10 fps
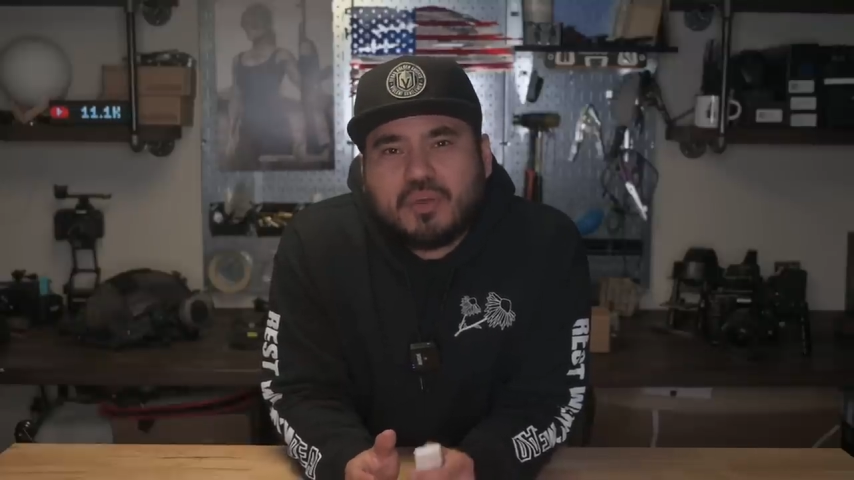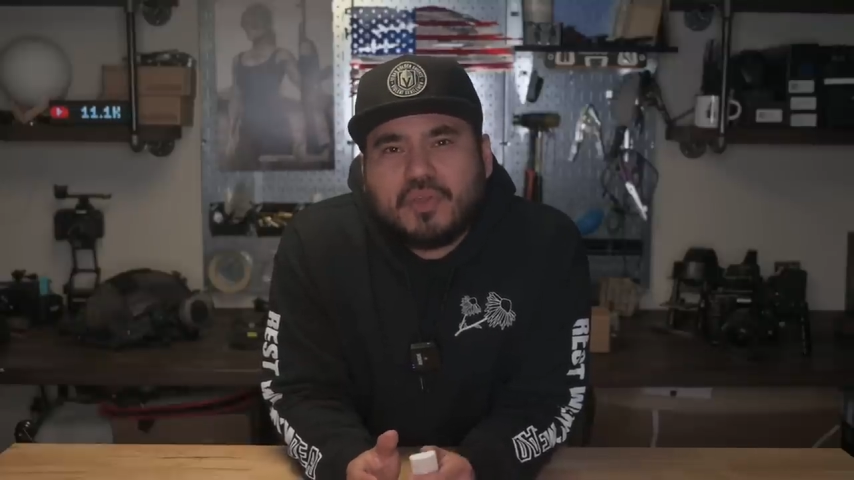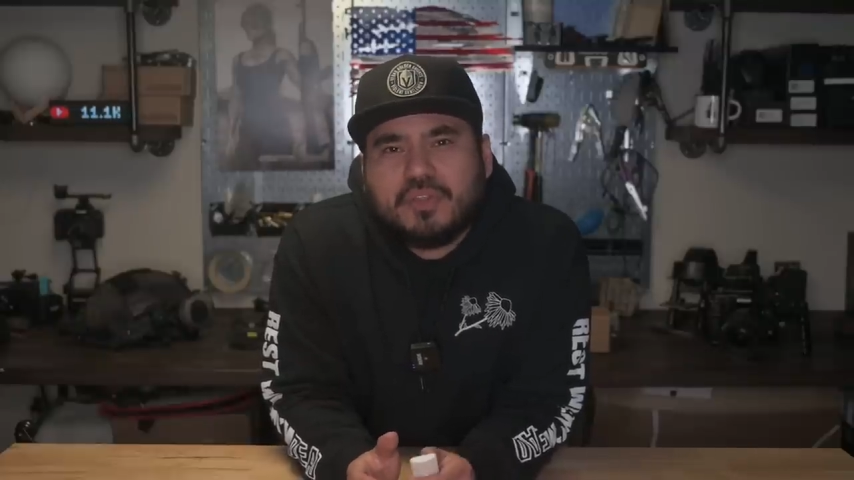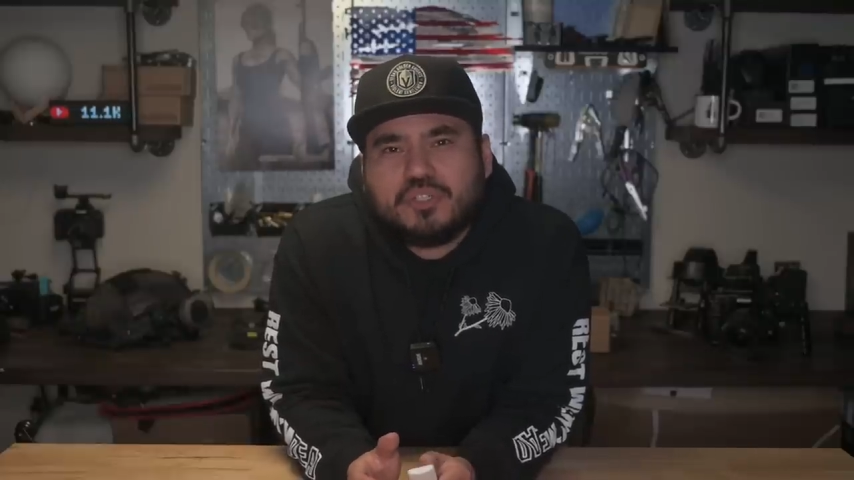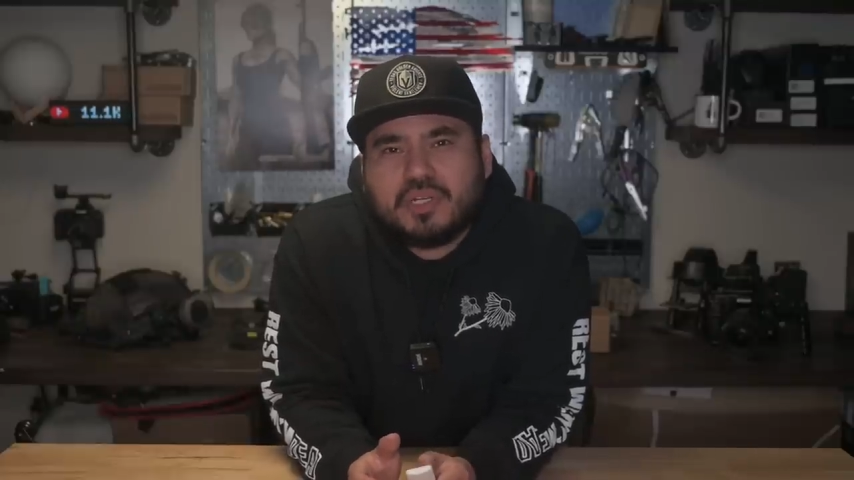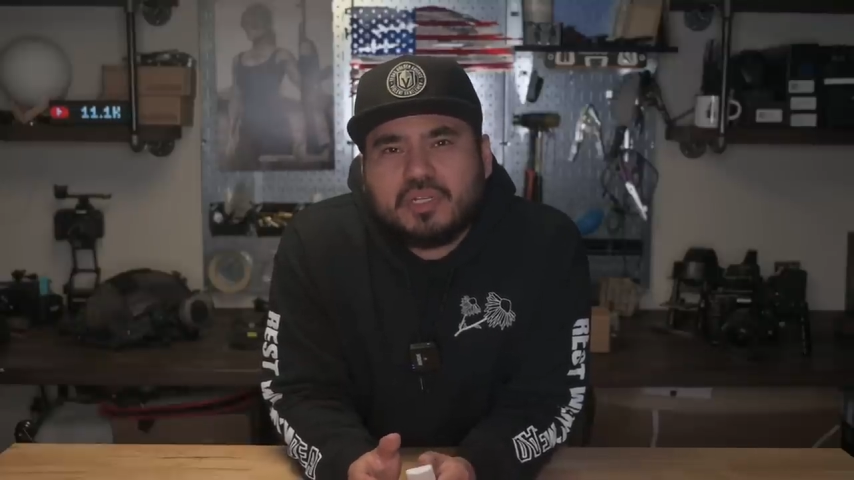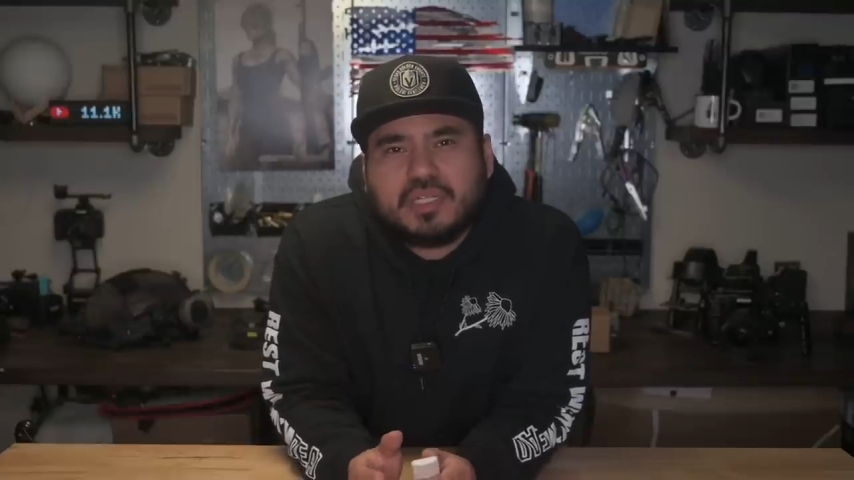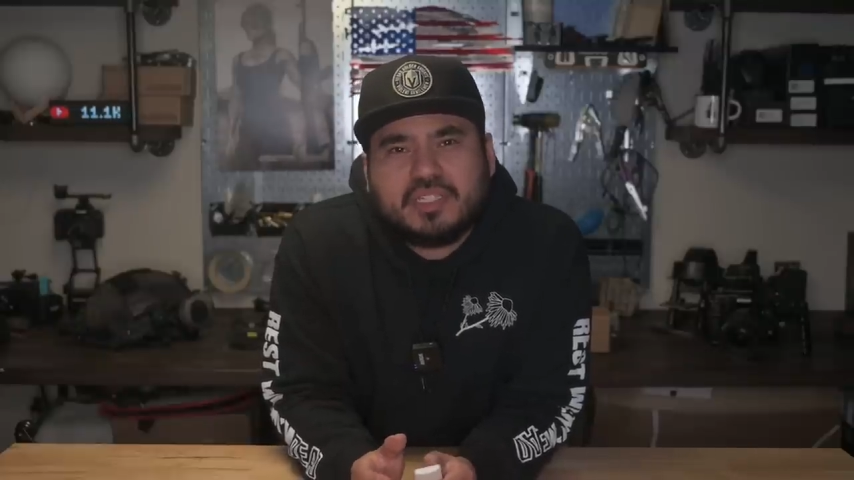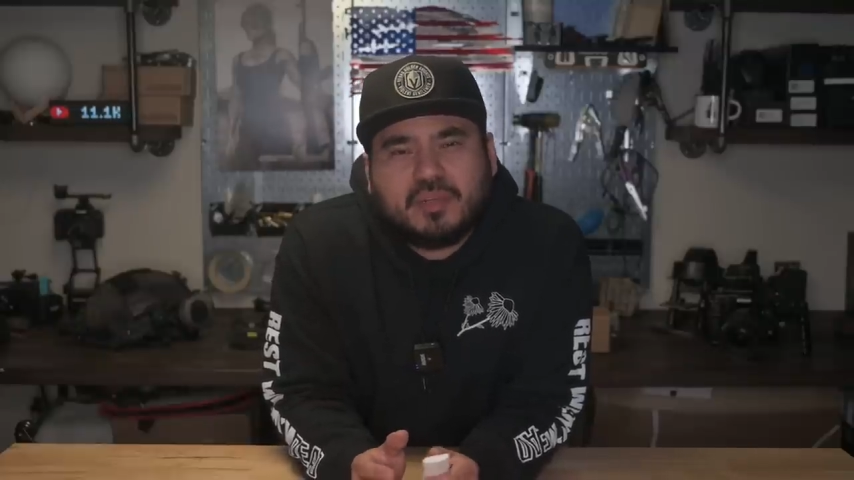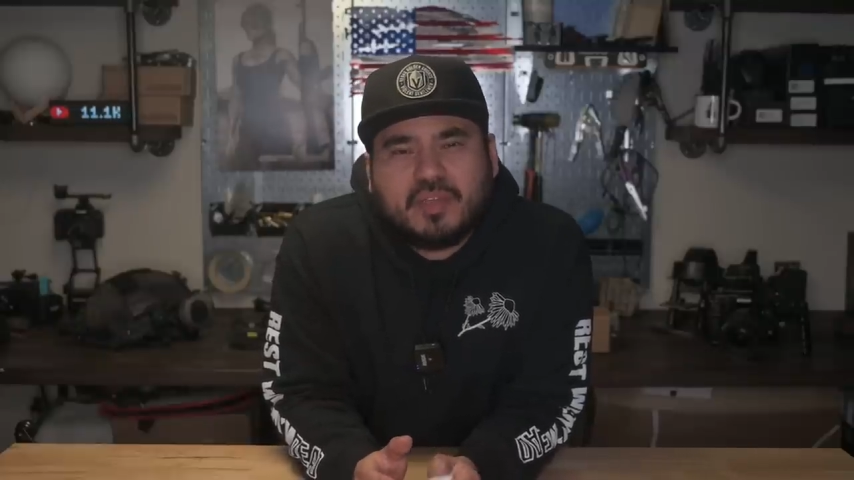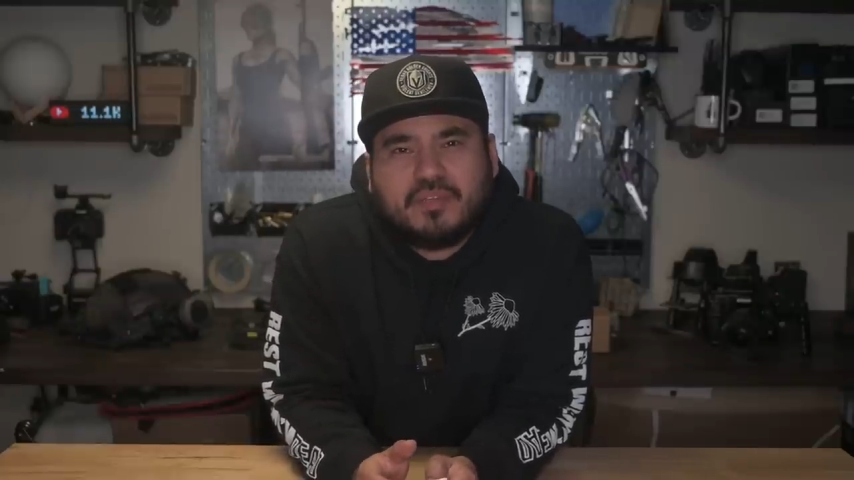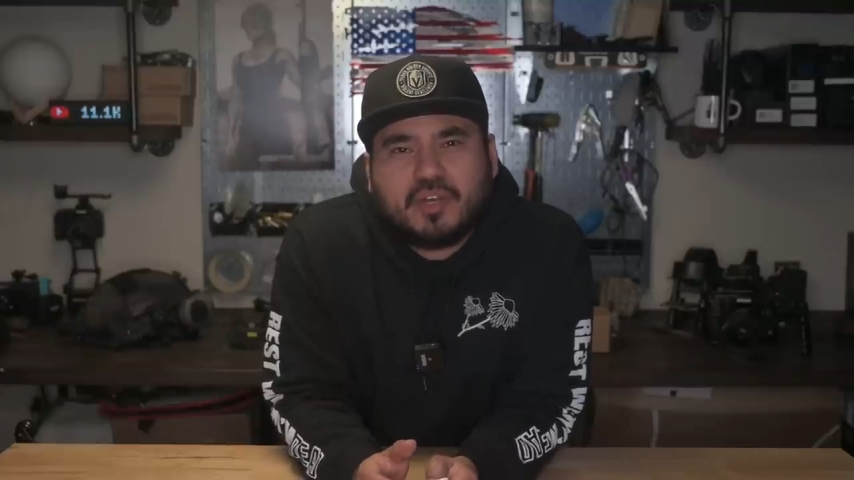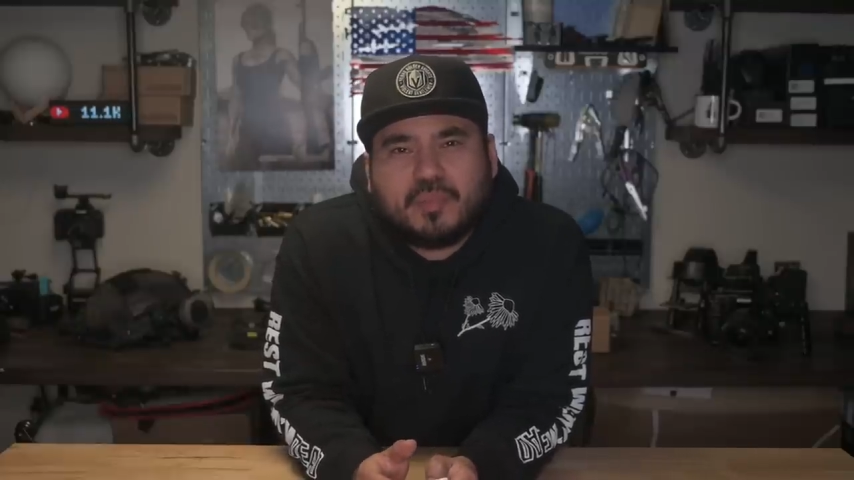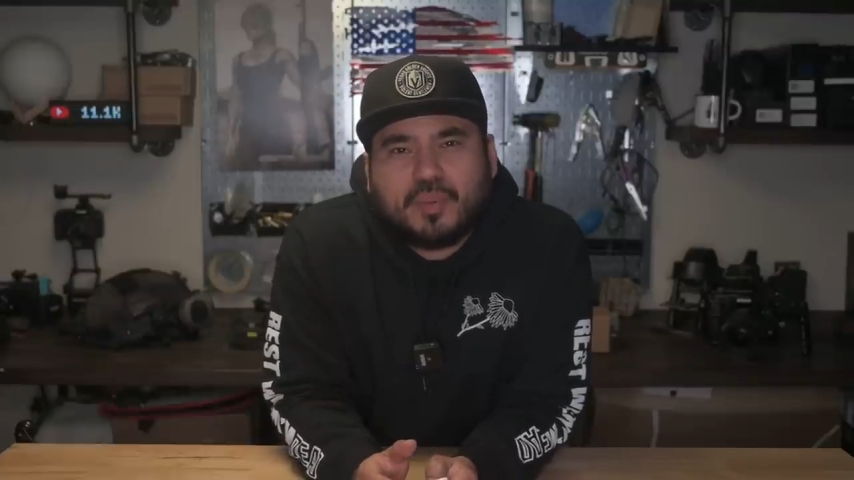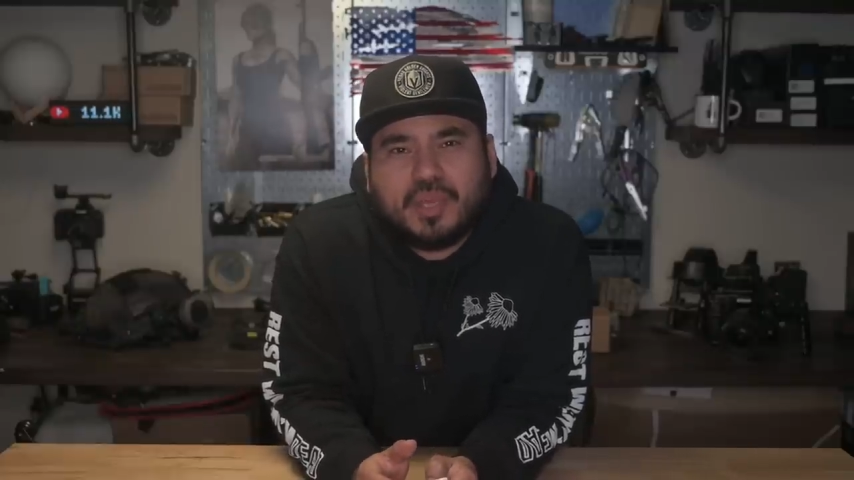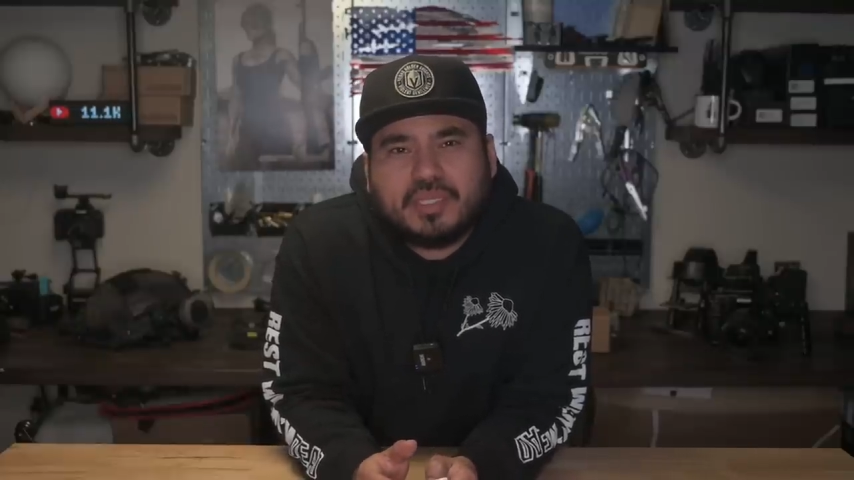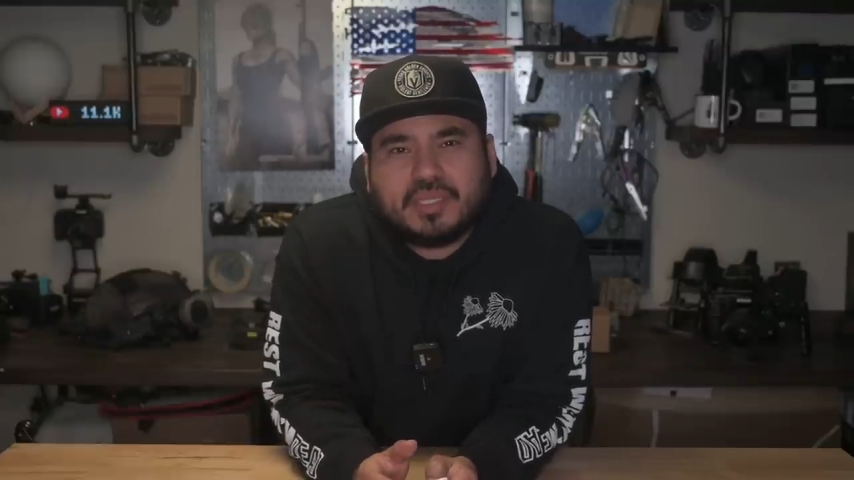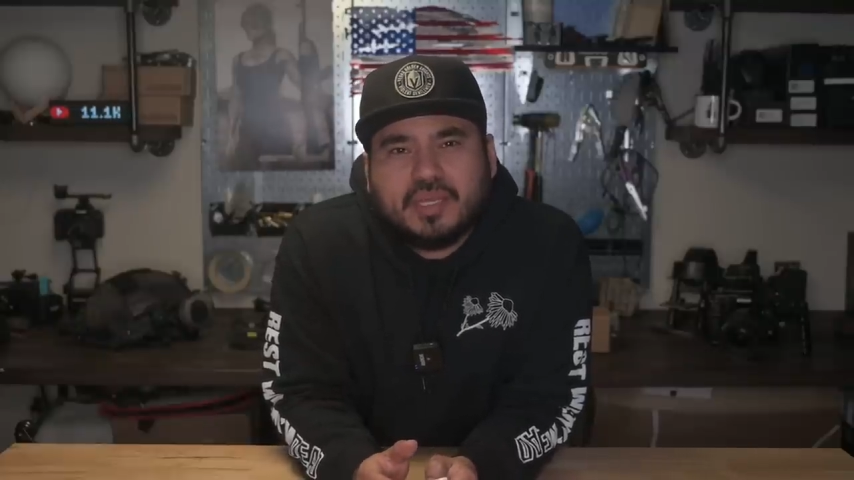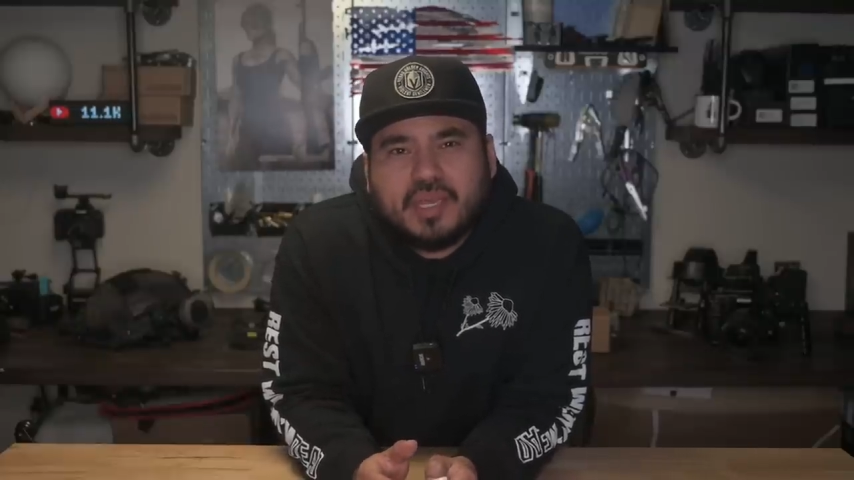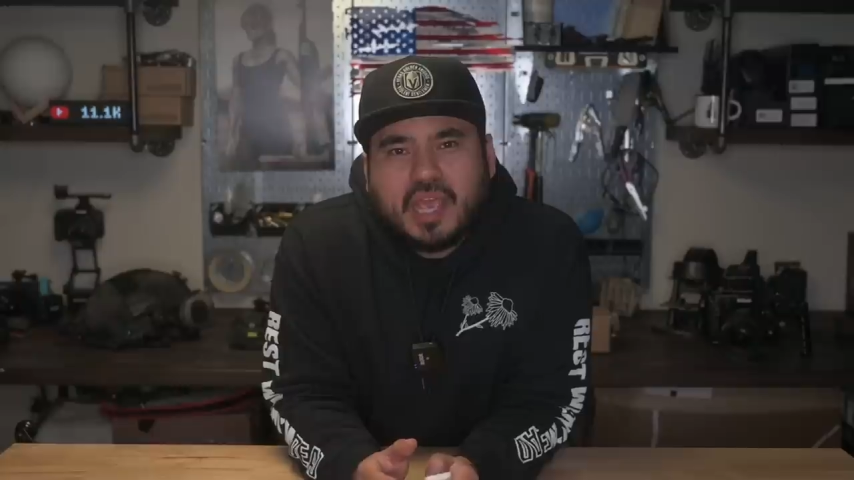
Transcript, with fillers: I run the drill until my failure point,